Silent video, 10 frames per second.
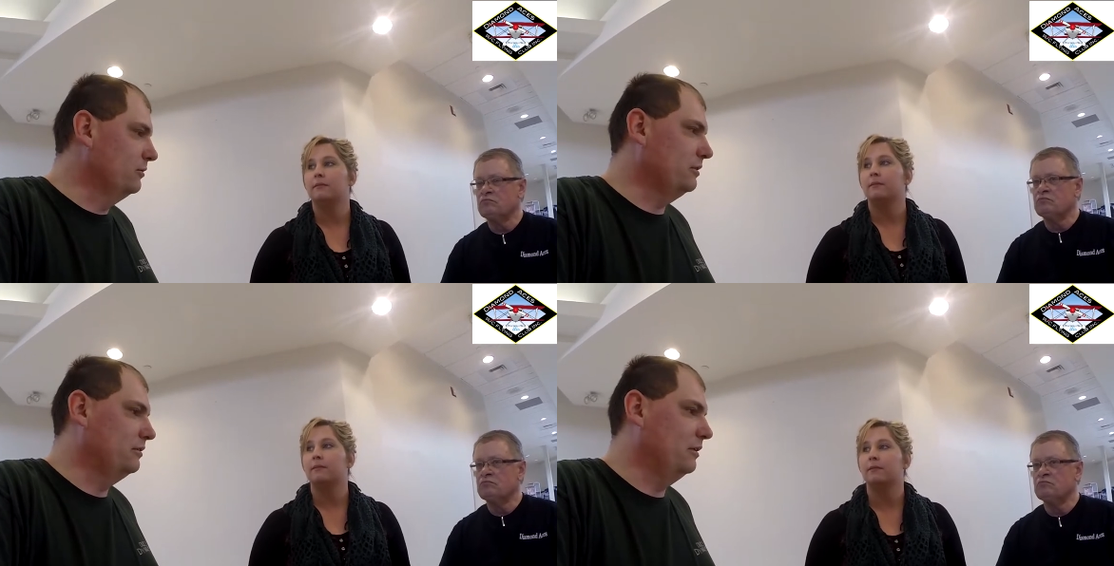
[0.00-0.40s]

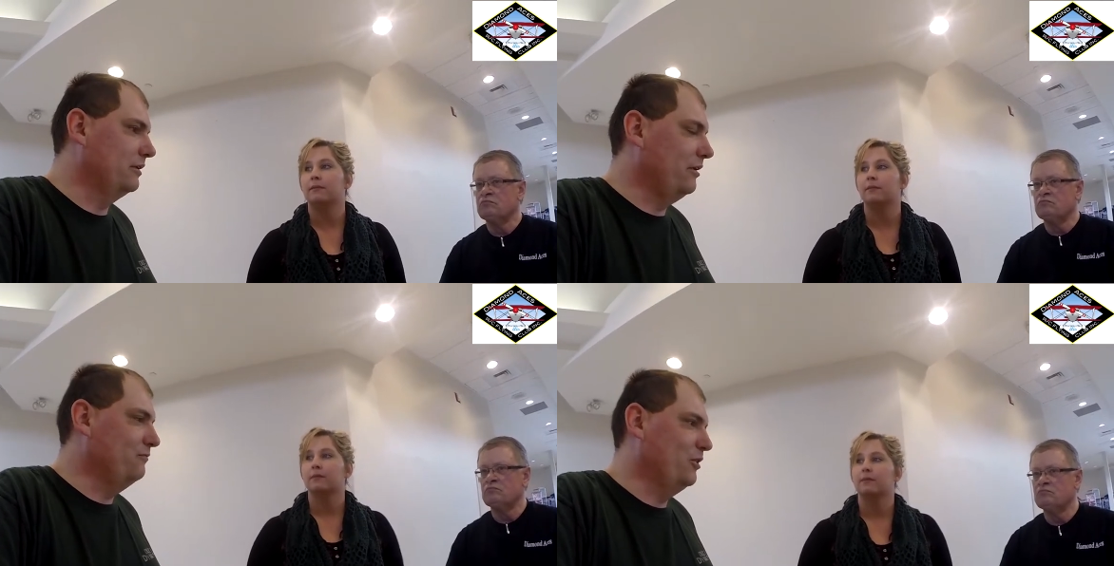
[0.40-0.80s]
Speaker 1: located?
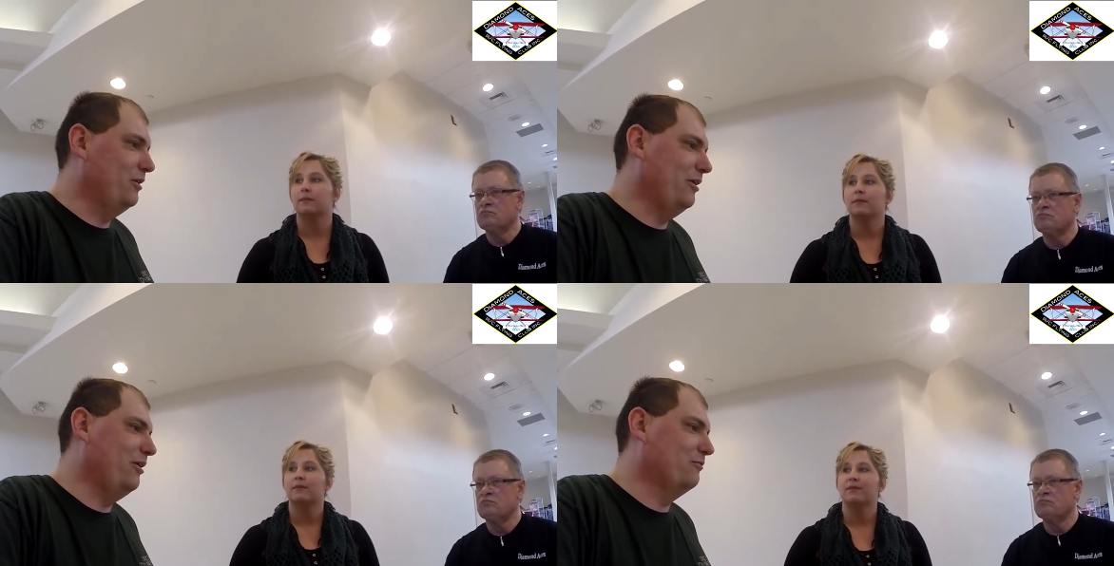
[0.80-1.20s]
Like I've
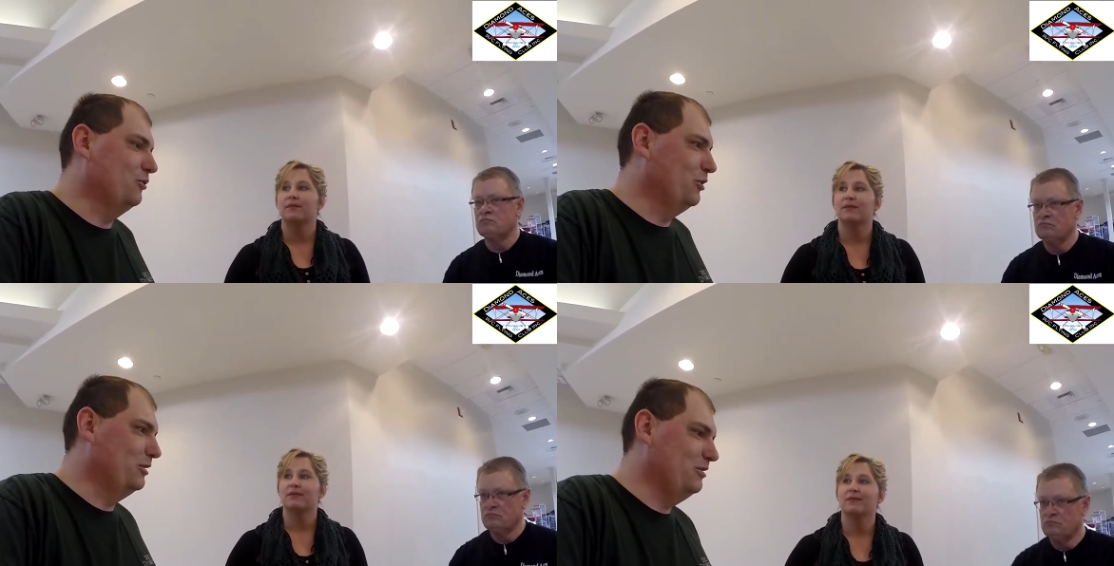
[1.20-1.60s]
no, I have
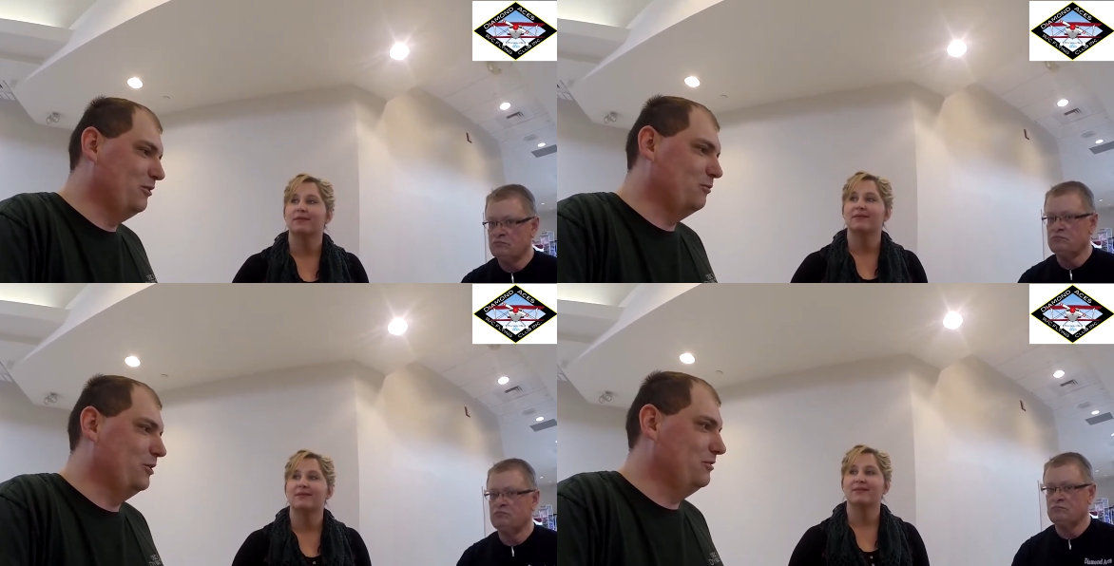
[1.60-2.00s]
no
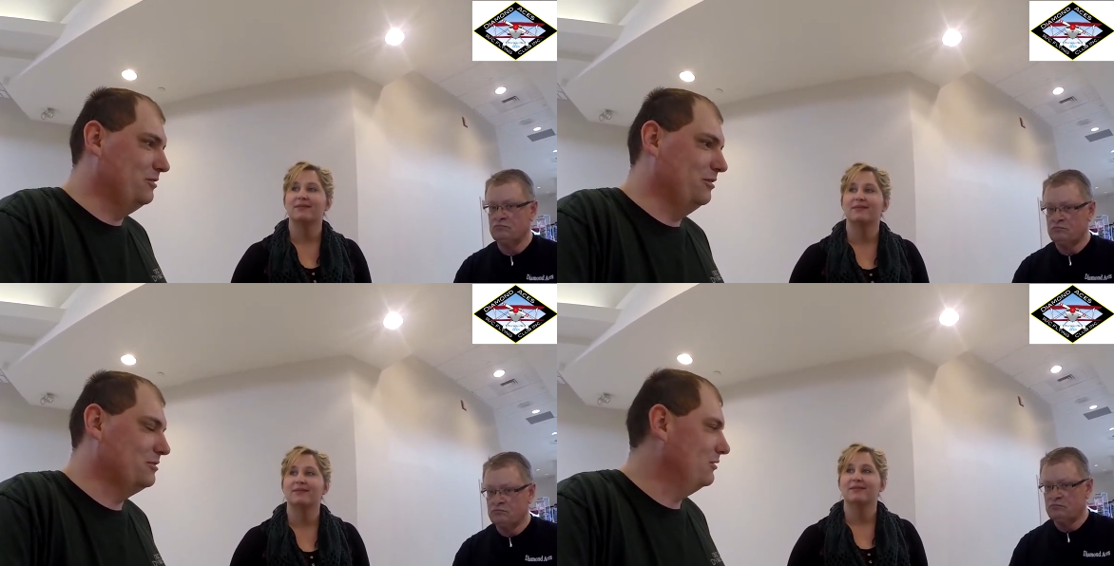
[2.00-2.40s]
idea where you
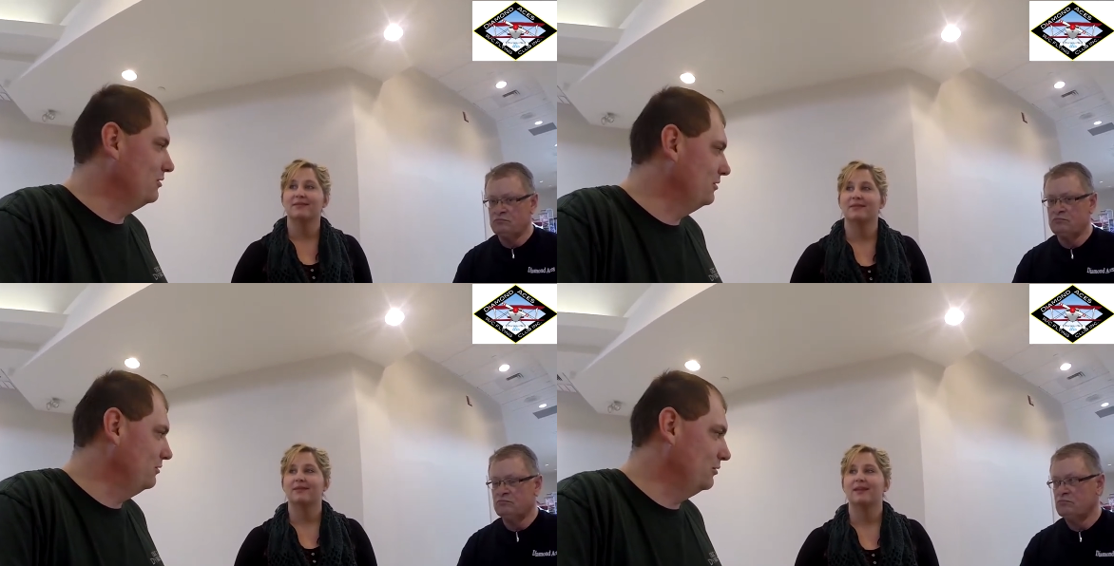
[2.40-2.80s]
guys
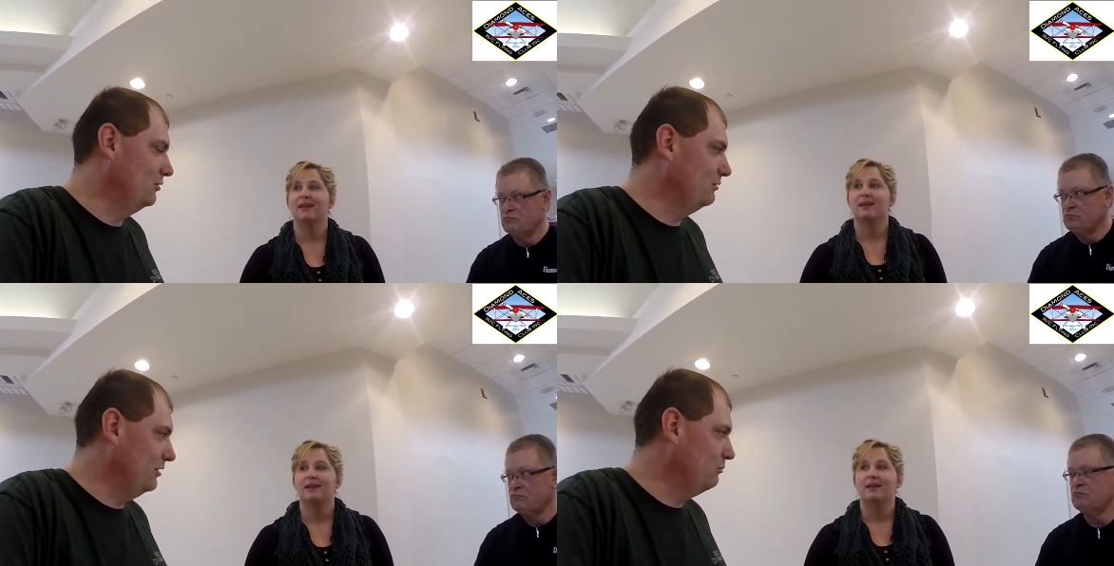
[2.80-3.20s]
are, or like